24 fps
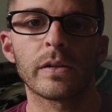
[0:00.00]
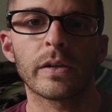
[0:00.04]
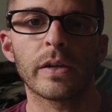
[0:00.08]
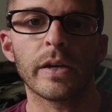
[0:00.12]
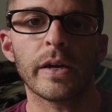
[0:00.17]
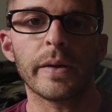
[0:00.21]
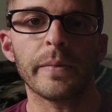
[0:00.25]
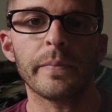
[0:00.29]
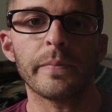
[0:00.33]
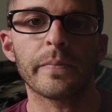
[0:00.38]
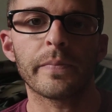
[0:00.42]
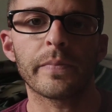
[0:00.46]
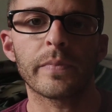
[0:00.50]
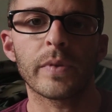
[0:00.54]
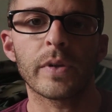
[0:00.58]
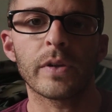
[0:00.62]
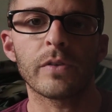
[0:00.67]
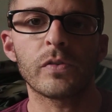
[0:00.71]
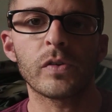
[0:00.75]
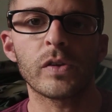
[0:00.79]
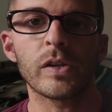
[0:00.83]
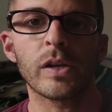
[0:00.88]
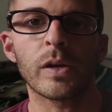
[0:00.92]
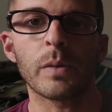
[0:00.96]
Okay,
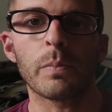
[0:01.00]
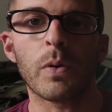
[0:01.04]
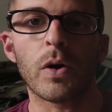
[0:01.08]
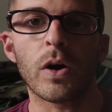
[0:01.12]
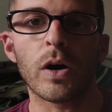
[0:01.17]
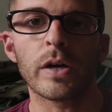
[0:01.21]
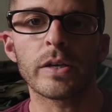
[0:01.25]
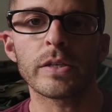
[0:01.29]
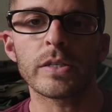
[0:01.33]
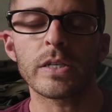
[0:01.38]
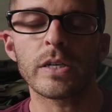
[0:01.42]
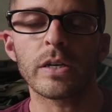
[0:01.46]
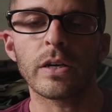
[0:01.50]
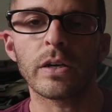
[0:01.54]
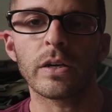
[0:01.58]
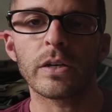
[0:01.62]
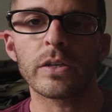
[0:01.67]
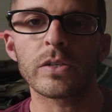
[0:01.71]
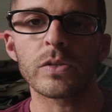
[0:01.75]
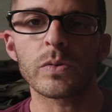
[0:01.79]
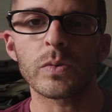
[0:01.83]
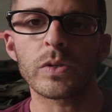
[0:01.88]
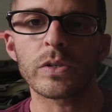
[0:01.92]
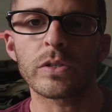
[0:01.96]
if you need to pause here
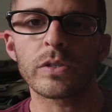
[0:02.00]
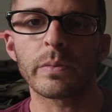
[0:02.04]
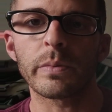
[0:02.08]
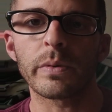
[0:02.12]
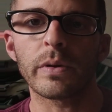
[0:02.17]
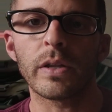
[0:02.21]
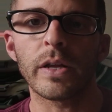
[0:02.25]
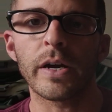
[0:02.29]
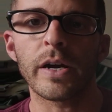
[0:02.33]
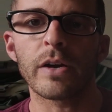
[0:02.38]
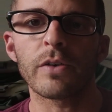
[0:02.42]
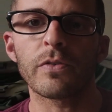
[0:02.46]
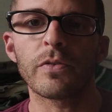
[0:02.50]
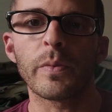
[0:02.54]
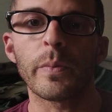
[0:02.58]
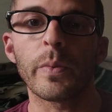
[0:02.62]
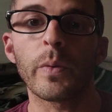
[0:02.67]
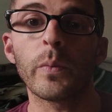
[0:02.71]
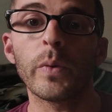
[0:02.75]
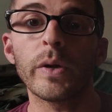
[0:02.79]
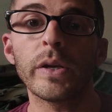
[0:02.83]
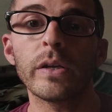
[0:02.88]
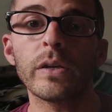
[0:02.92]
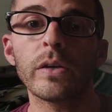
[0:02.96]
because there was some glare from
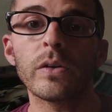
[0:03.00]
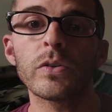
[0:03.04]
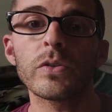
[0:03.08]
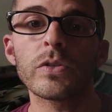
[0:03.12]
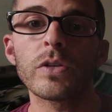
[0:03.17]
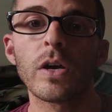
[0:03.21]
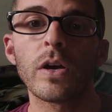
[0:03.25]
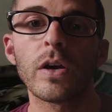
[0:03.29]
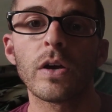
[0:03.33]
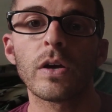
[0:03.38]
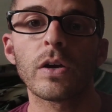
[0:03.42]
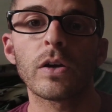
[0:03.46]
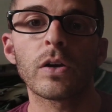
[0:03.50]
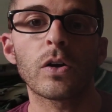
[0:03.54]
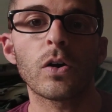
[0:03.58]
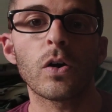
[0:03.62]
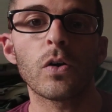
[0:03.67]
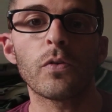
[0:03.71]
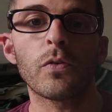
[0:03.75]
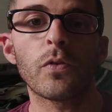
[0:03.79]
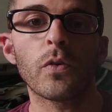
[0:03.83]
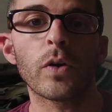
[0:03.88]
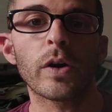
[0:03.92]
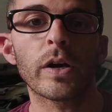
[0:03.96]
the windows,
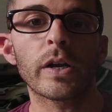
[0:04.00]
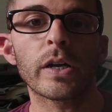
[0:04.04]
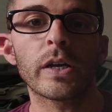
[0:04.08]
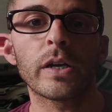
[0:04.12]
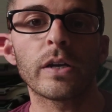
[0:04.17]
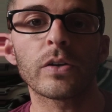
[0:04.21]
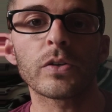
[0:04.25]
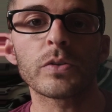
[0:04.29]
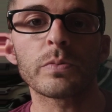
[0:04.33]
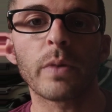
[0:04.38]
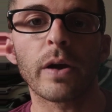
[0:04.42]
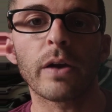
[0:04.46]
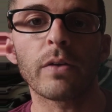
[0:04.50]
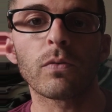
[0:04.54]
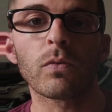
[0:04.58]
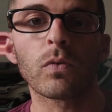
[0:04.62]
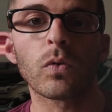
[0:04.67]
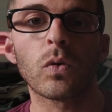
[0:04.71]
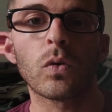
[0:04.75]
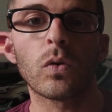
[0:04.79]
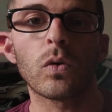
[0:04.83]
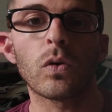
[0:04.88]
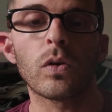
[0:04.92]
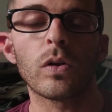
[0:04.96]
go for it. Here's my
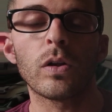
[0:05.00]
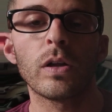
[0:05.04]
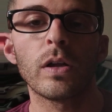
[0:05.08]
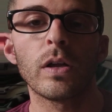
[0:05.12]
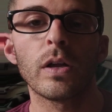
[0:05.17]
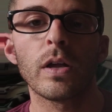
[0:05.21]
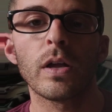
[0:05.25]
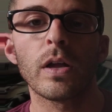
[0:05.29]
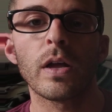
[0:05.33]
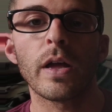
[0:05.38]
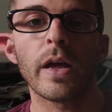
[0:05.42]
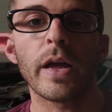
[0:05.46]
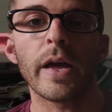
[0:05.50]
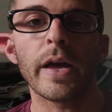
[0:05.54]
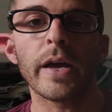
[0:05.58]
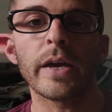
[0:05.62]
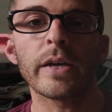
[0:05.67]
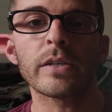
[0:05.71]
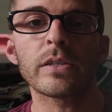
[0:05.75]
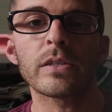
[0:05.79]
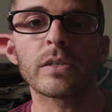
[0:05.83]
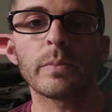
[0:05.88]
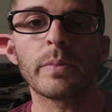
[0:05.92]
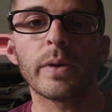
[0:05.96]
rule.
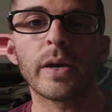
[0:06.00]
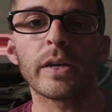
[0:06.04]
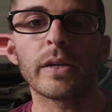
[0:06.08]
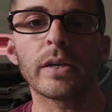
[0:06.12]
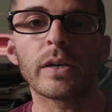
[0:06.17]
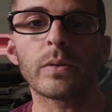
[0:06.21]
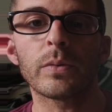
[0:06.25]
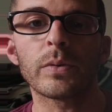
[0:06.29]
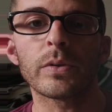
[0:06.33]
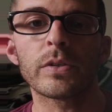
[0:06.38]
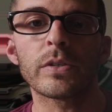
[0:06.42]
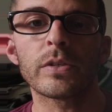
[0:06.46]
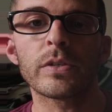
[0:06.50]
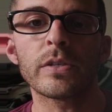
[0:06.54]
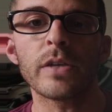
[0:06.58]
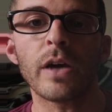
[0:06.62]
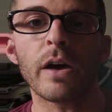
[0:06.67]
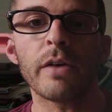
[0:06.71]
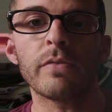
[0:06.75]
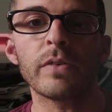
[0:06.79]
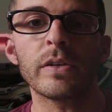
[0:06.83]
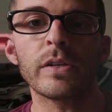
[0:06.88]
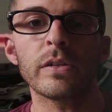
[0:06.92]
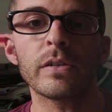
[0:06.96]
A sub n equals
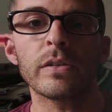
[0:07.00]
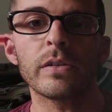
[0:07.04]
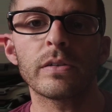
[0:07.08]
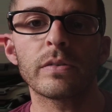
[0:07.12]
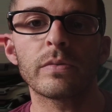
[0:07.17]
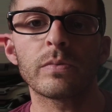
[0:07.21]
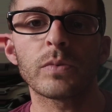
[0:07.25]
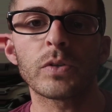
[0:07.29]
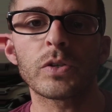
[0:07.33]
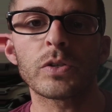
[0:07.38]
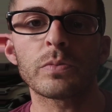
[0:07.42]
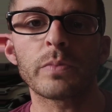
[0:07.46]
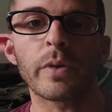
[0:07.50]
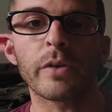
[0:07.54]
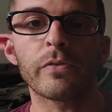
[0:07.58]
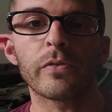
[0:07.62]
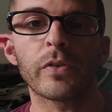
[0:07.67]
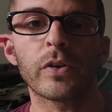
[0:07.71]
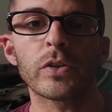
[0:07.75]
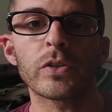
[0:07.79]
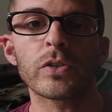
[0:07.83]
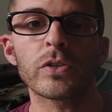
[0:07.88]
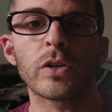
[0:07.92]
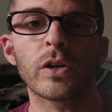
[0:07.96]
7, which is my
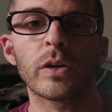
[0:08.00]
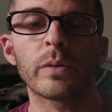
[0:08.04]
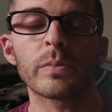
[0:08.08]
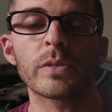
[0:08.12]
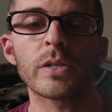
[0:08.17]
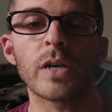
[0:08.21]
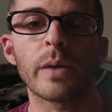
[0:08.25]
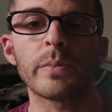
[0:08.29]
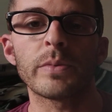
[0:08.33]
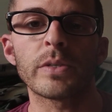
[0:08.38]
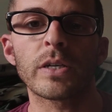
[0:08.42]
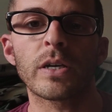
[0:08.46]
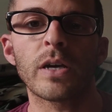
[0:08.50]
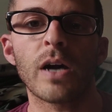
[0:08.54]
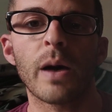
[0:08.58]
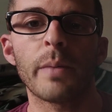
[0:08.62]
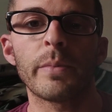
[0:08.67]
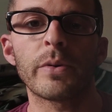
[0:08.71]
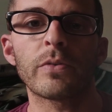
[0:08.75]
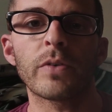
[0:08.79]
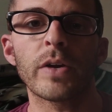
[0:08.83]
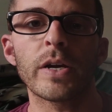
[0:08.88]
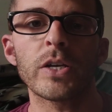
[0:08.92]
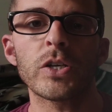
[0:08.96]
first term, times the
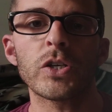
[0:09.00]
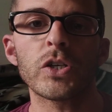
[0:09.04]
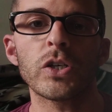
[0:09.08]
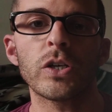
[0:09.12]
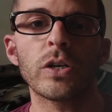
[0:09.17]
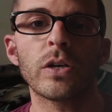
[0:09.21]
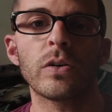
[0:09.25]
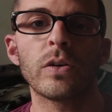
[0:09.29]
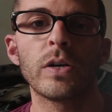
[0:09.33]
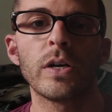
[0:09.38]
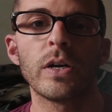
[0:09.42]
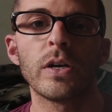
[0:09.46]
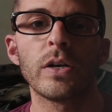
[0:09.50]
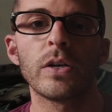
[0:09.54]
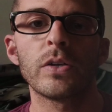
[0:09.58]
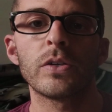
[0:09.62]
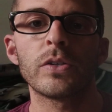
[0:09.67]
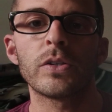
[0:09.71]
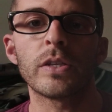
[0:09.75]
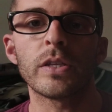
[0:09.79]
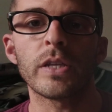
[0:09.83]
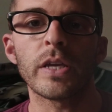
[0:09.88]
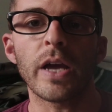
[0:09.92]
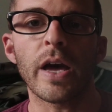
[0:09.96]
common ratio
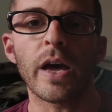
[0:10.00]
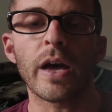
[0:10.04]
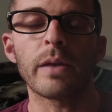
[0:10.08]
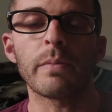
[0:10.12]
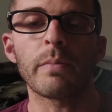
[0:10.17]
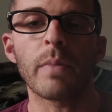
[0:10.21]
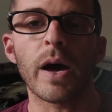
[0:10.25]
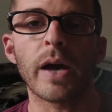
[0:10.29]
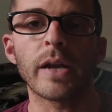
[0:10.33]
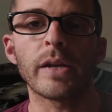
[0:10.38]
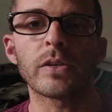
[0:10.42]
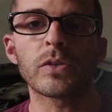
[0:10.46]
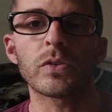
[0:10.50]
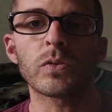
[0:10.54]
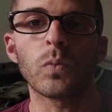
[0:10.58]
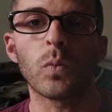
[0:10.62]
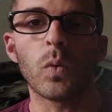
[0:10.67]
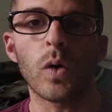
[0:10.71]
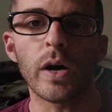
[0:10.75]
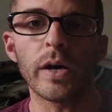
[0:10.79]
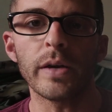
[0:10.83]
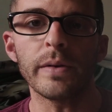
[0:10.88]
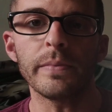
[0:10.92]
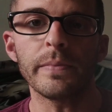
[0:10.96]
to the n minus
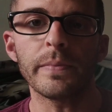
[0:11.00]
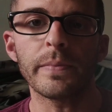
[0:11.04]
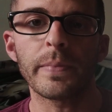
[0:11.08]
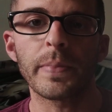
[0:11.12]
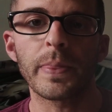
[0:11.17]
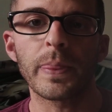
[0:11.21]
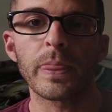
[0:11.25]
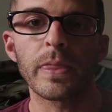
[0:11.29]
1.